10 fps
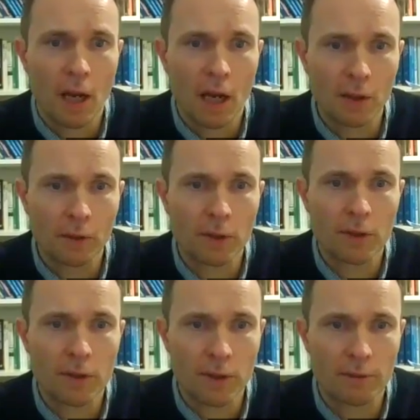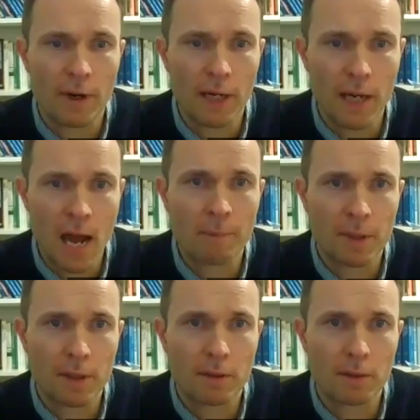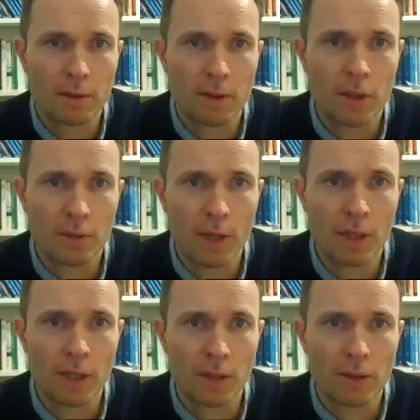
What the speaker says: and others it's a very lapse situation.